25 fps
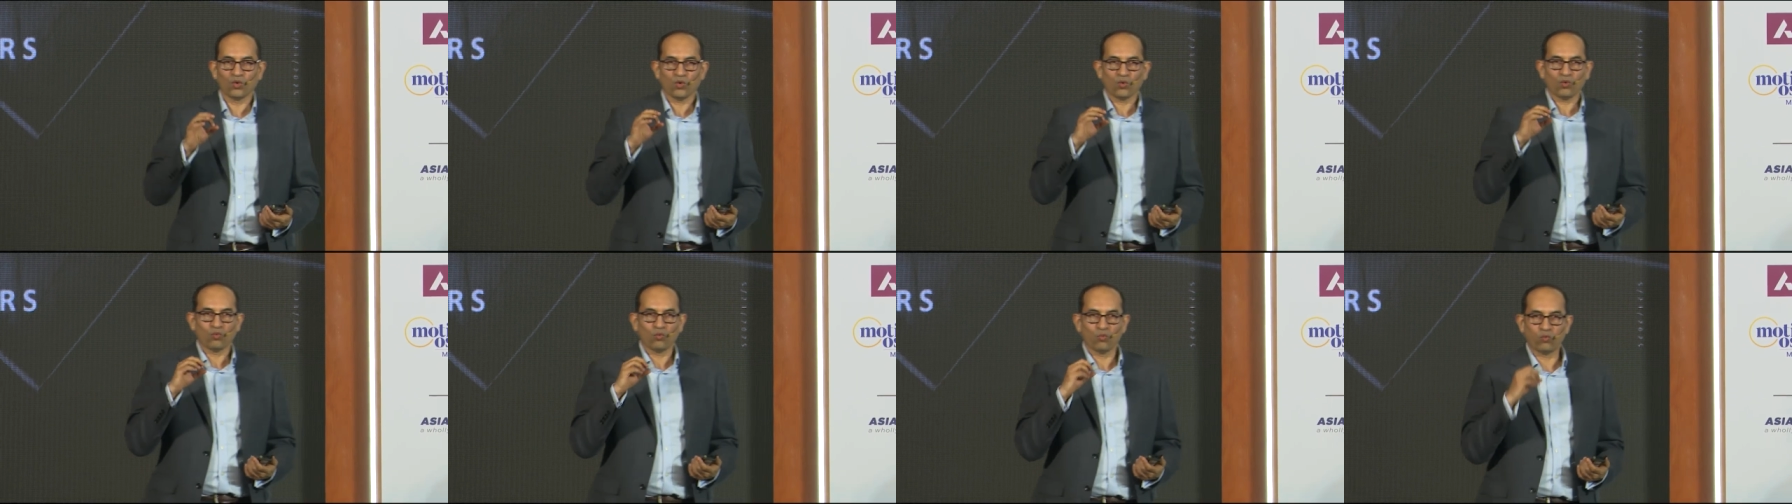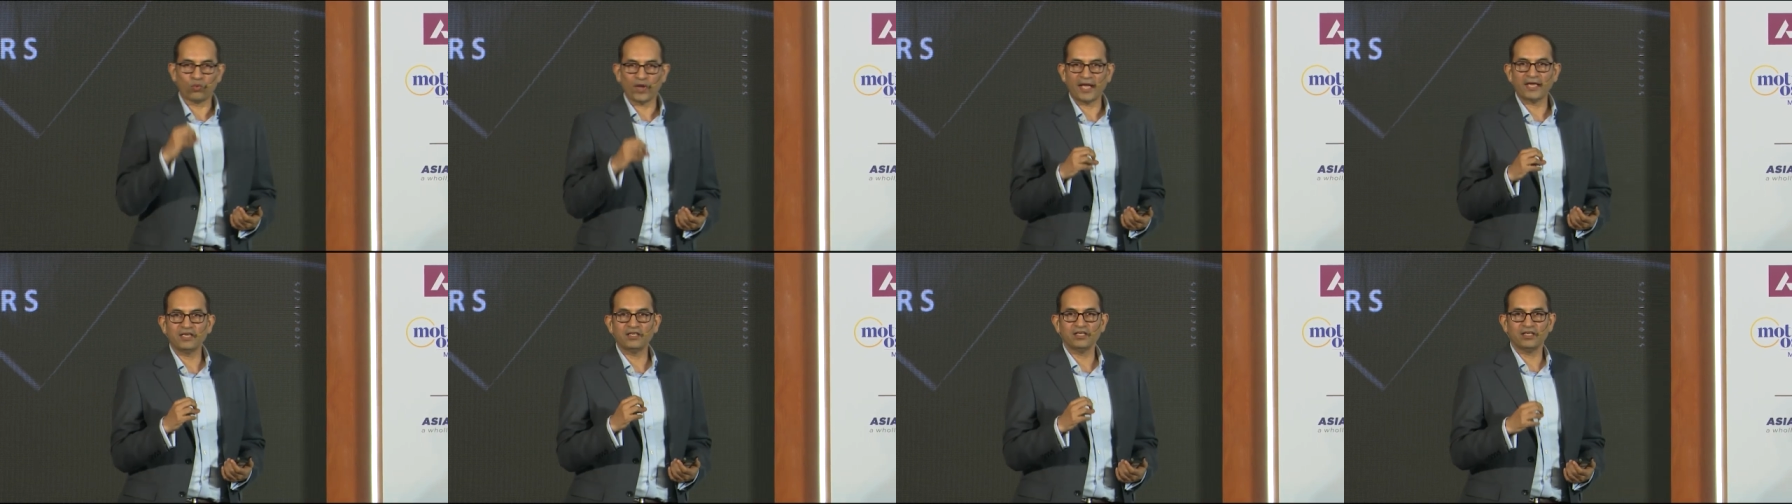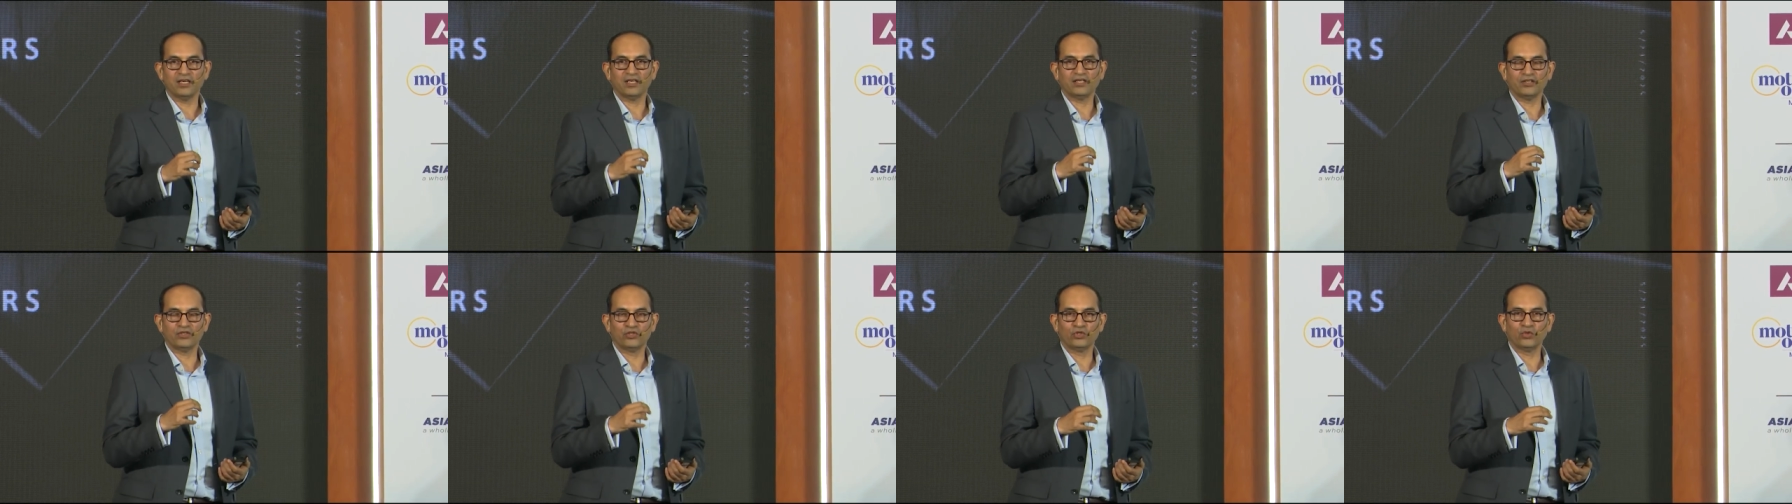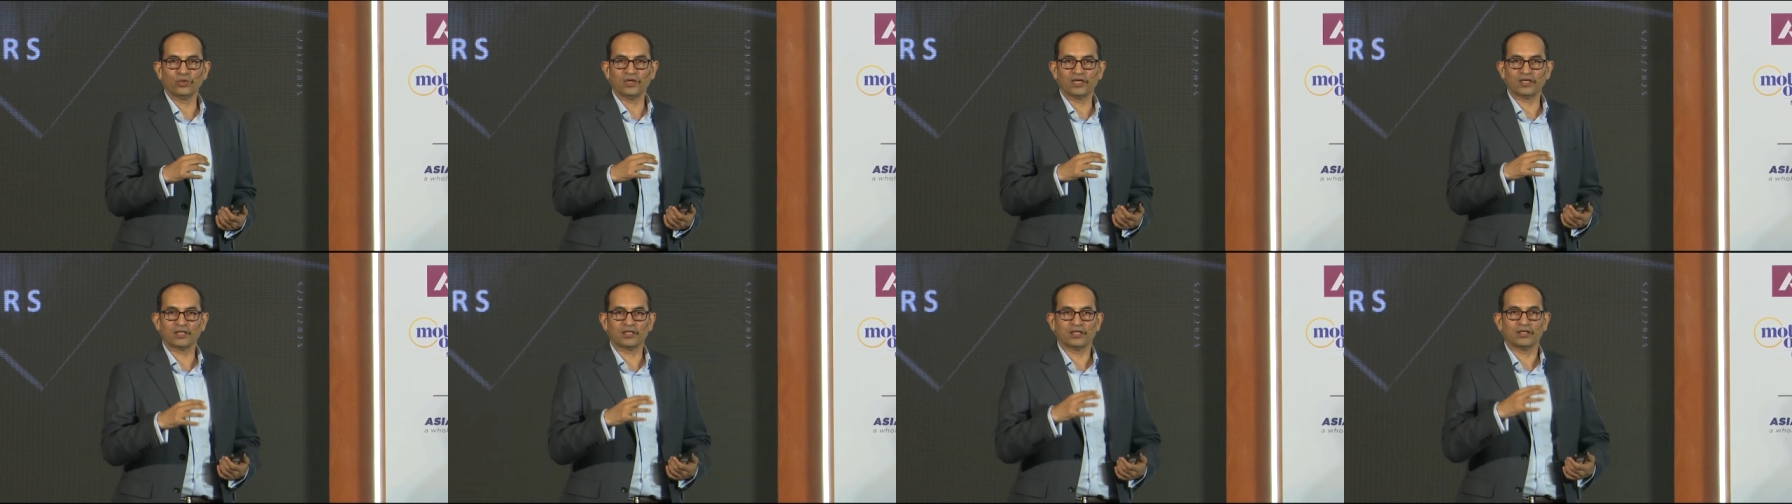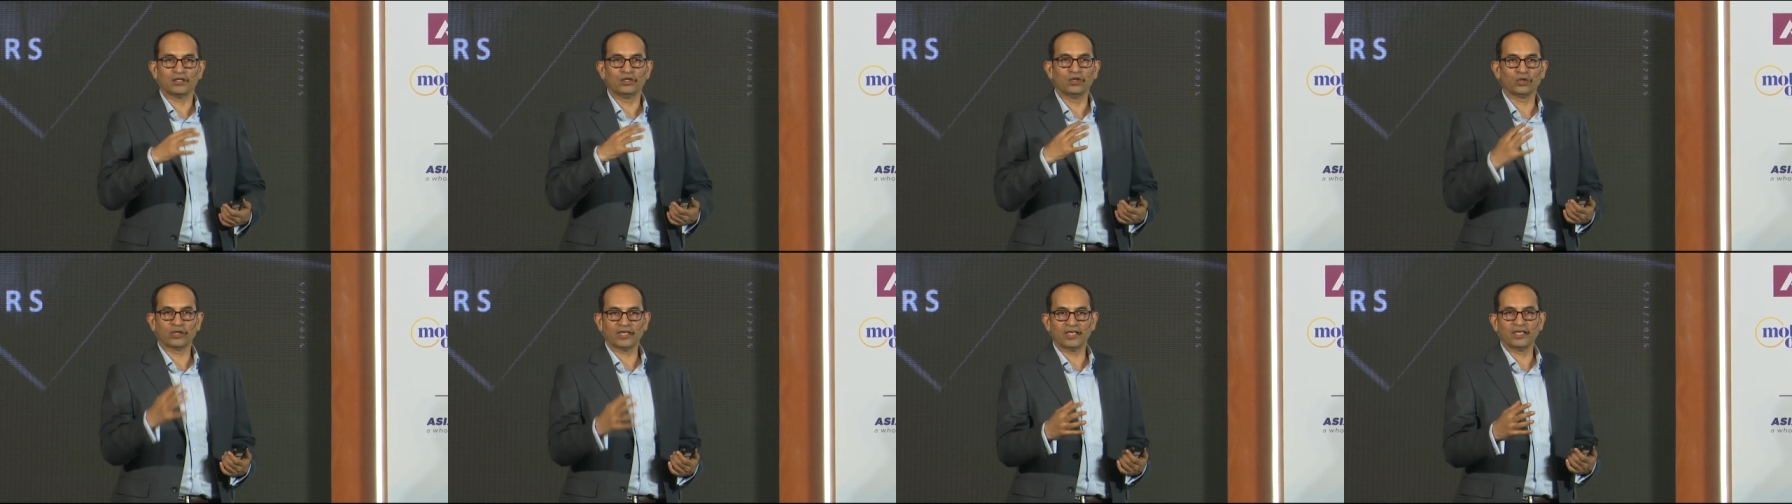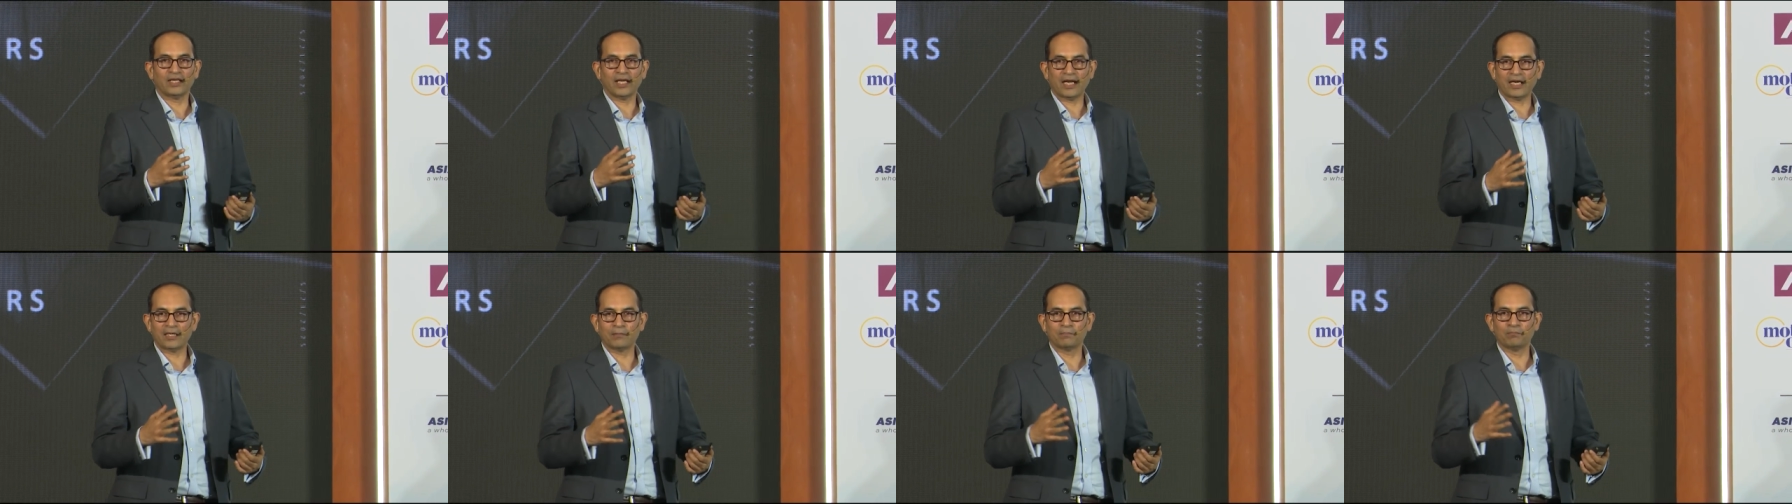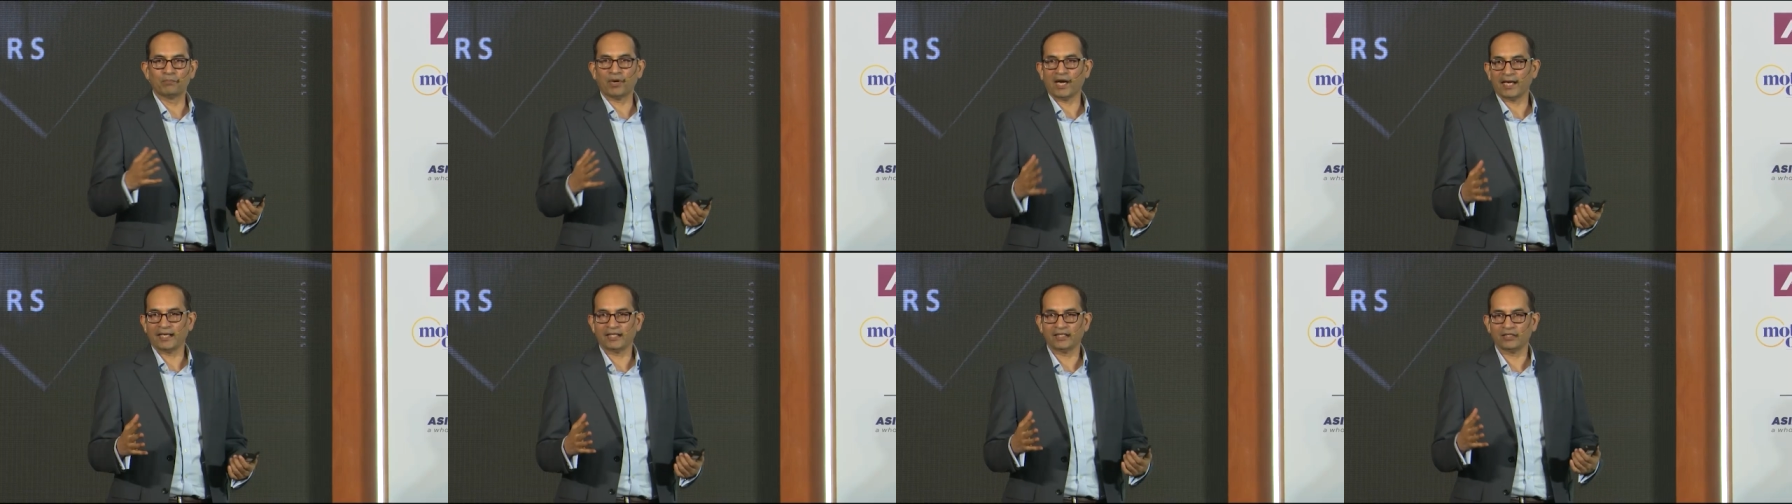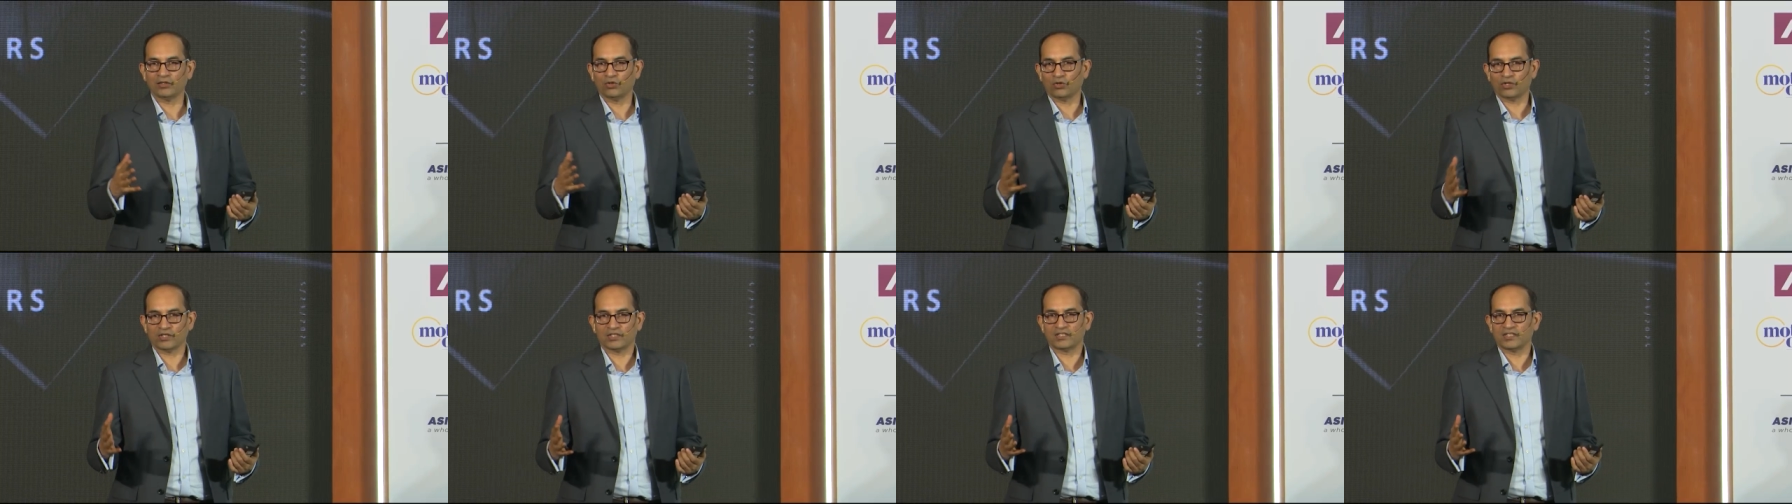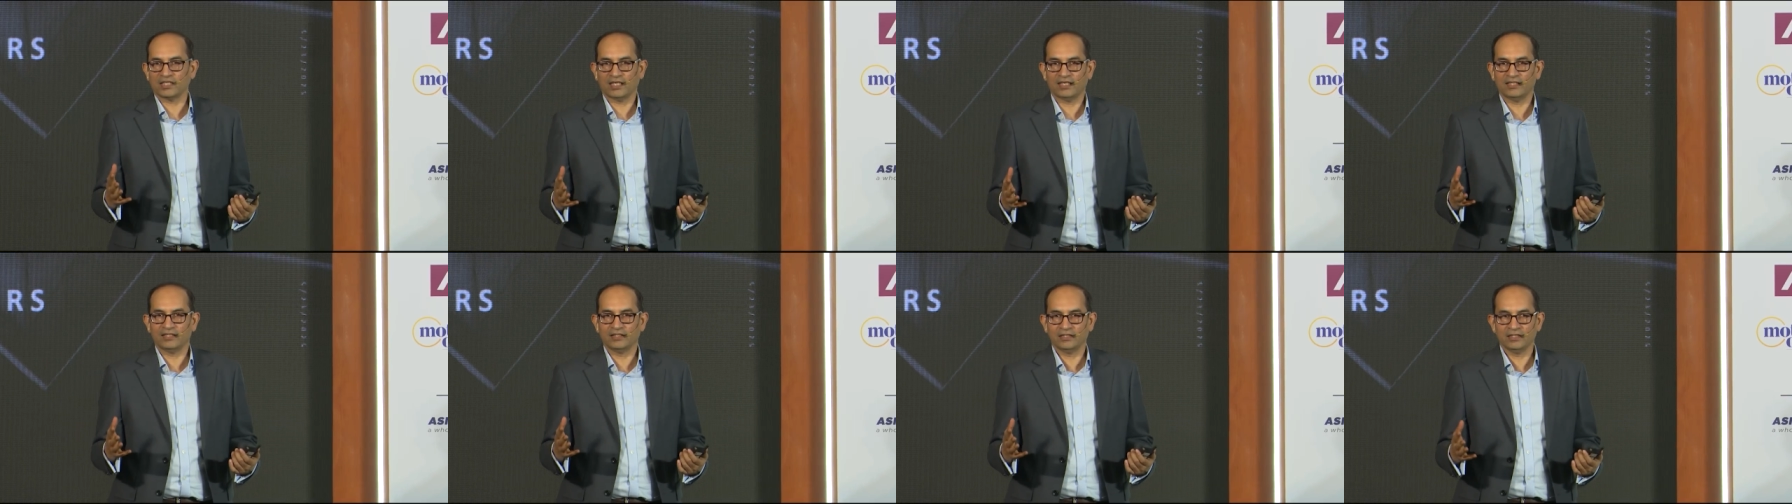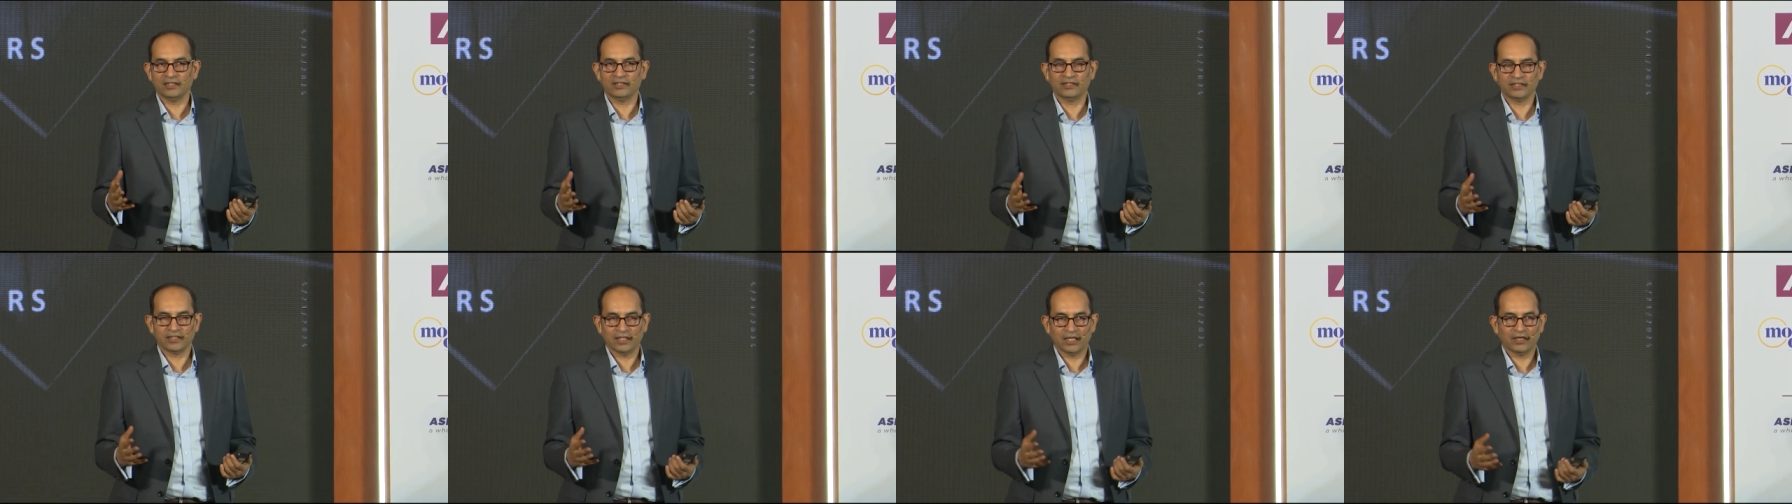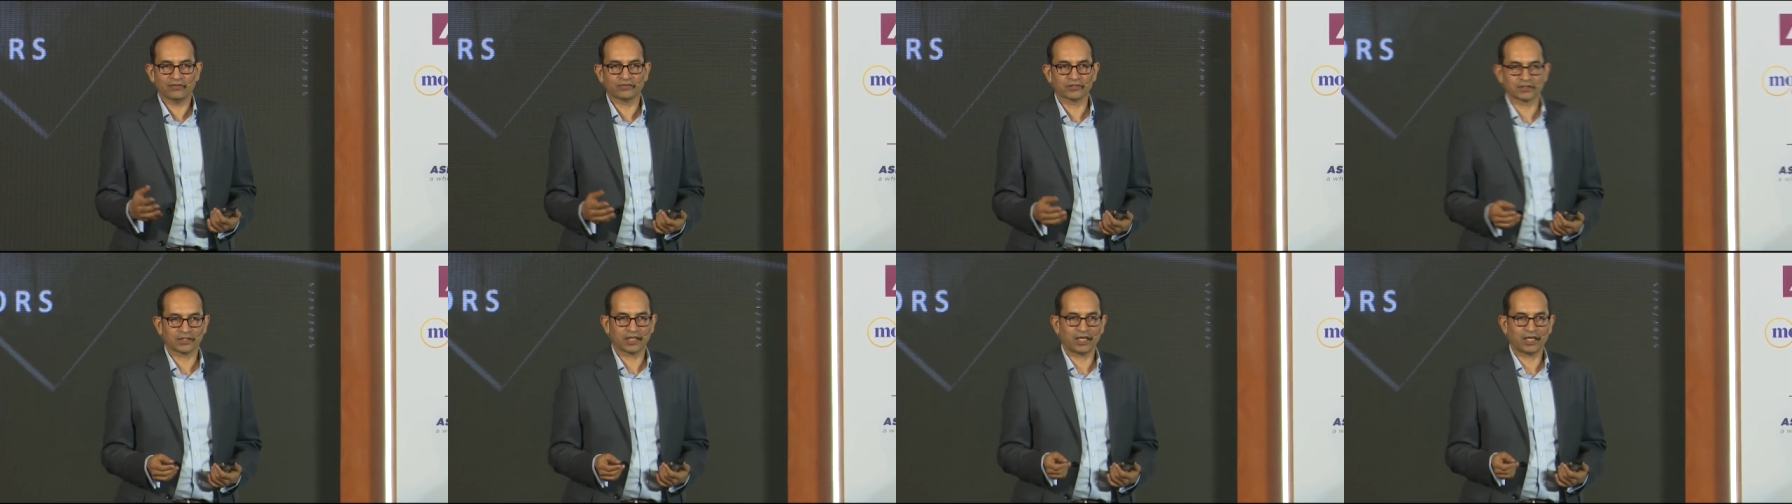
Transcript: when you are looking at buying or selling ETFs?